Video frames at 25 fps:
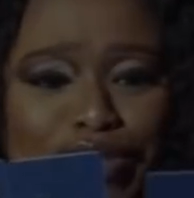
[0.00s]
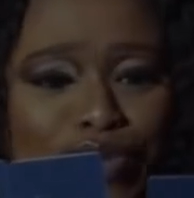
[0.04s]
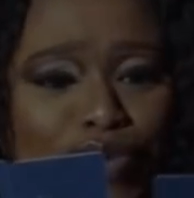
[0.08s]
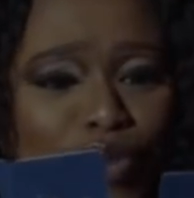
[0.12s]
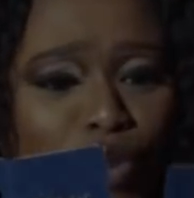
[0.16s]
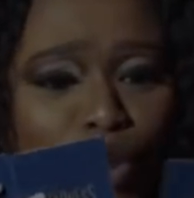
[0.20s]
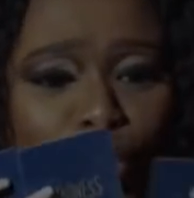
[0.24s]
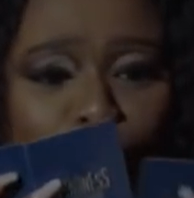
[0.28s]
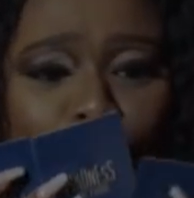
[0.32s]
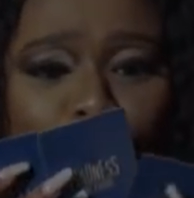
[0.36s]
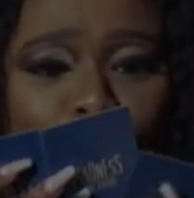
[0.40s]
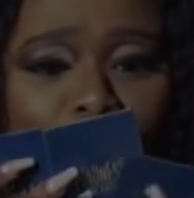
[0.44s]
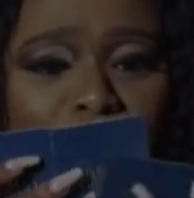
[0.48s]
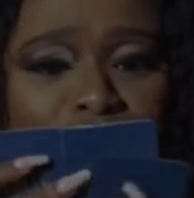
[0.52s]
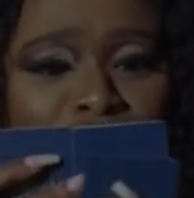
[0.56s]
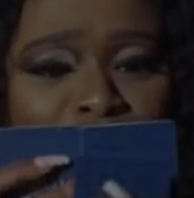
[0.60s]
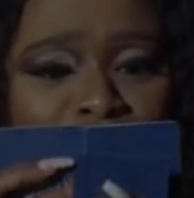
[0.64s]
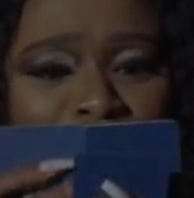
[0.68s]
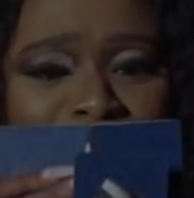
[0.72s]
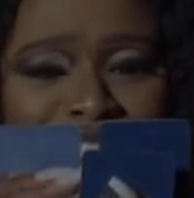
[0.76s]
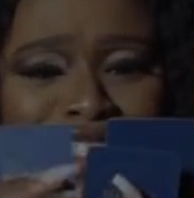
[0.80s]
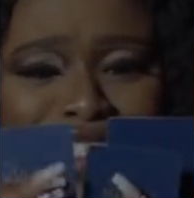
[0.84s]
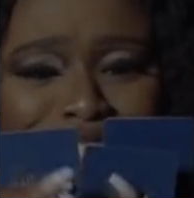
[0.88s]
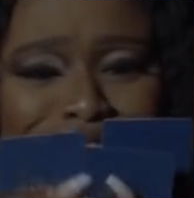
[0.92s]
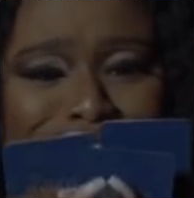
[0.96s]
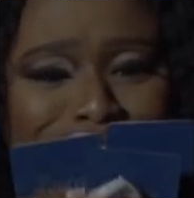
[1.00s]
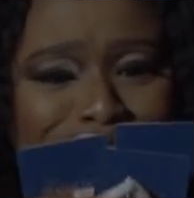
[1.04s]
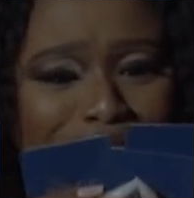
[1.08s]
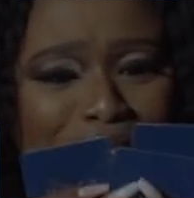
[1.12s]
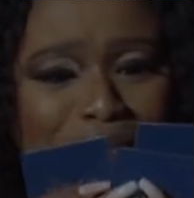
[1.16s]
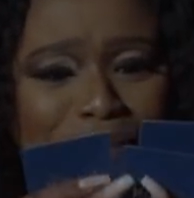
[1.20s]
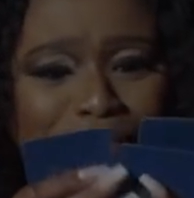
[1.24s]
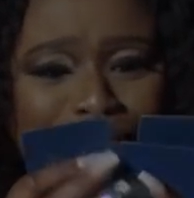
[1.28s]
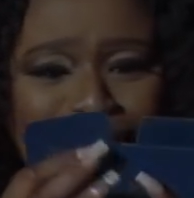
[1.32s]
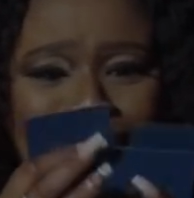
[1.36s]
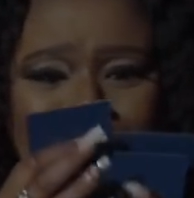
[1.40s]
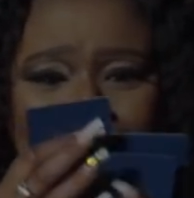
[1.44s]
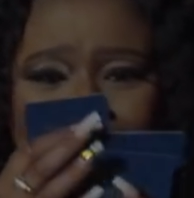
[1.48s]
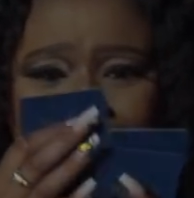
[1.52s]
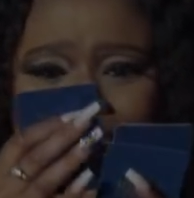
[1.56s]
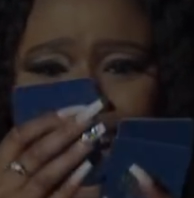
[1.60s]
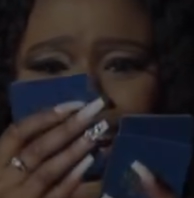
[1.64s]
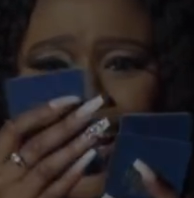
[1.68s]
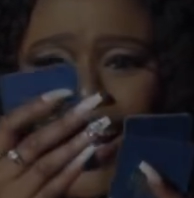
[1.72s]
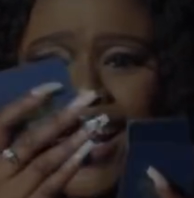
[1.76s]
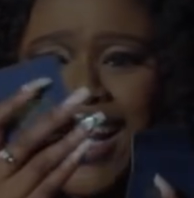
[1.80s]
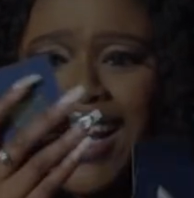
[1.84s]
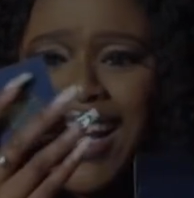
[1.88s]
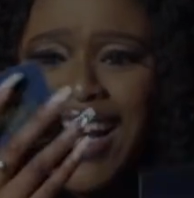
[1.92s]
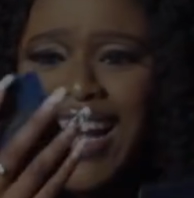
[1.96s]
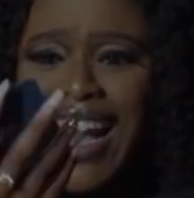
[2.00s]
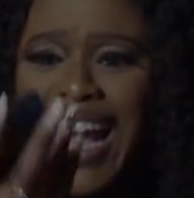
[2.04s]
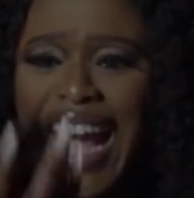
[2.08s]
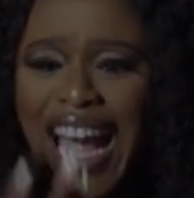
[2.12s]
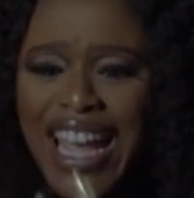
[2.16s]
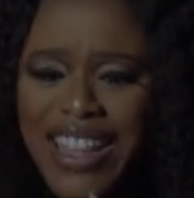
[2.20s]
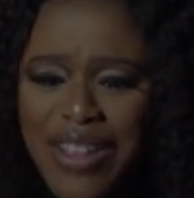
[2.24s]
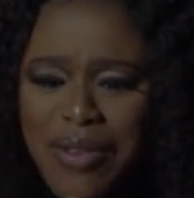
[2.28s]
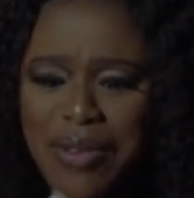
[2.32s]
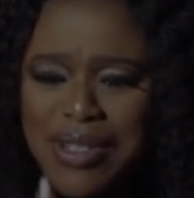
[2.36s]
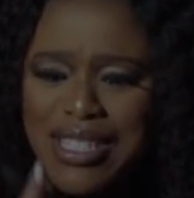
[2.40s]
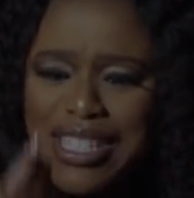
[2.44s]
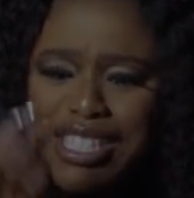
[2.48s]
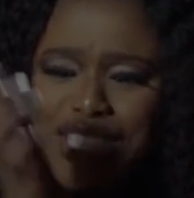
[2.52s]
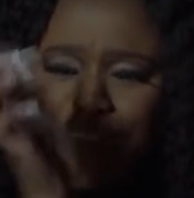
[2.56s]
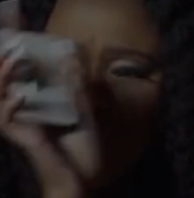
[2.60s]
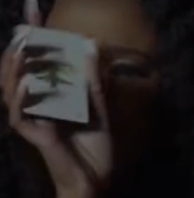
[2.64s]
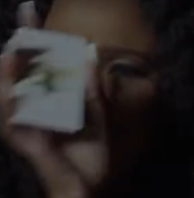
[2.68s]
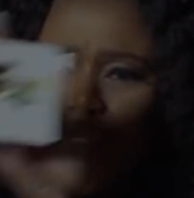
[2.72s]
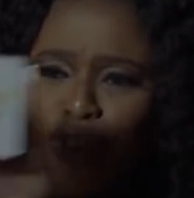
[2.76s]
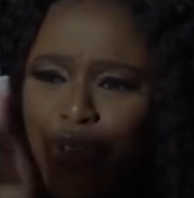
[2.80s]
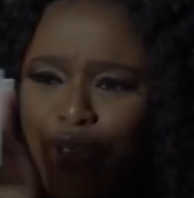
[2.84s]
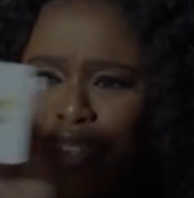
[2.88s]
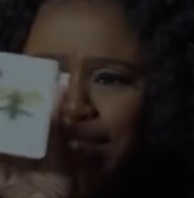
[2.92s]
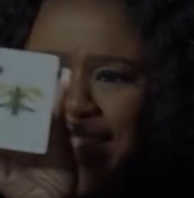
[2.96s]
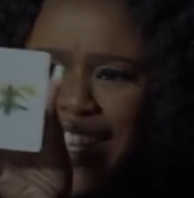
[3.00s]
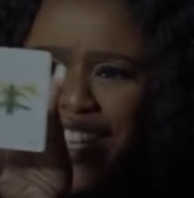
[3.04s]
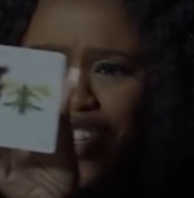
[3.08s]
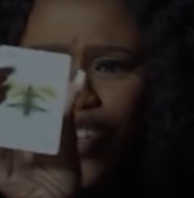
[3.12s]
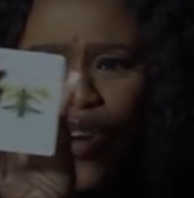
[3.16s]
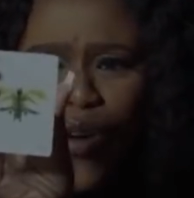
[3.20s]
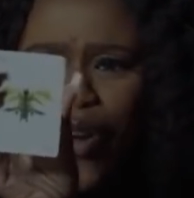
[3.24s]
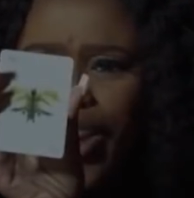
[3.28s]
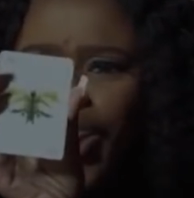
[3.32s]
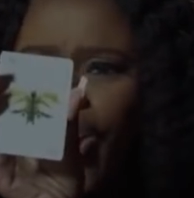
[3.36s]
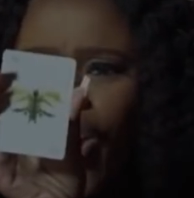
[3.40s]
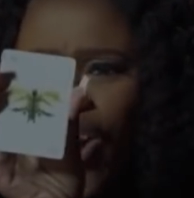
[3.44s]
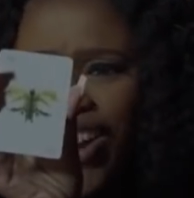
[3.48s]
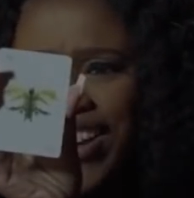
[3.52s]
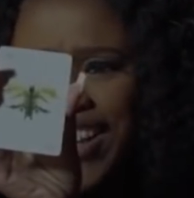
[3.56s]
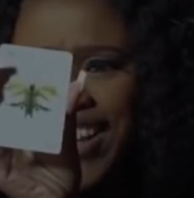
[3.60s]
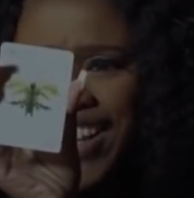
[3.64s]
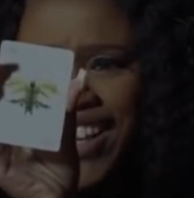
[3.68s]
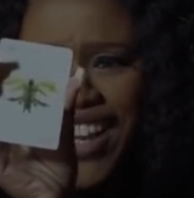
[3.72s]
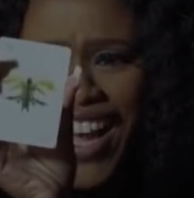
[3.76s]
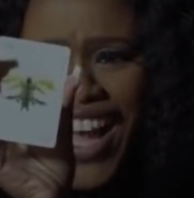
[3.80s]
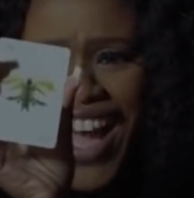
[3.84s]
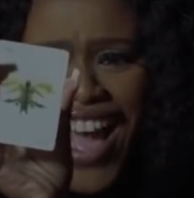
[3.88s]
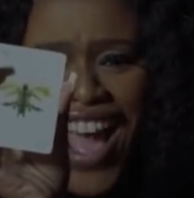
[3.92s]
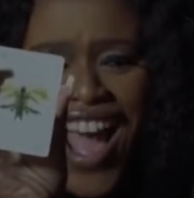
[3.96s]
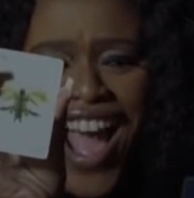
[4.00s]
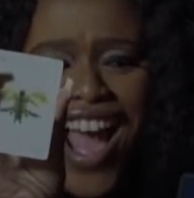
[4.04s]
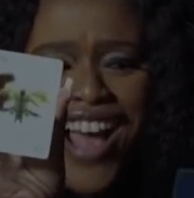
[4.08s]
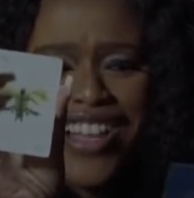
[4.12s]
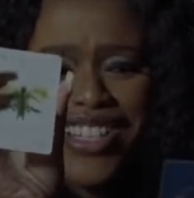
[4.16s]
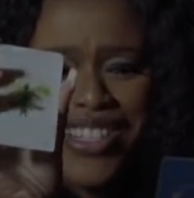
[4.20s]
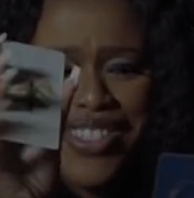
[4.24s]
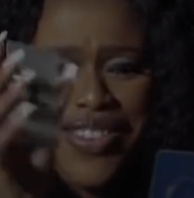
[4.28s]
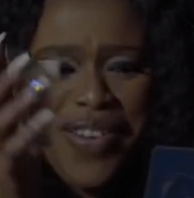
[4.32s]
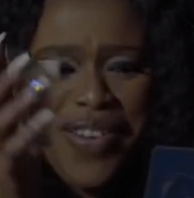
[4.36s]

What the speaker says: and voodoo are not the same thing. And there was this voodoo thing going on here as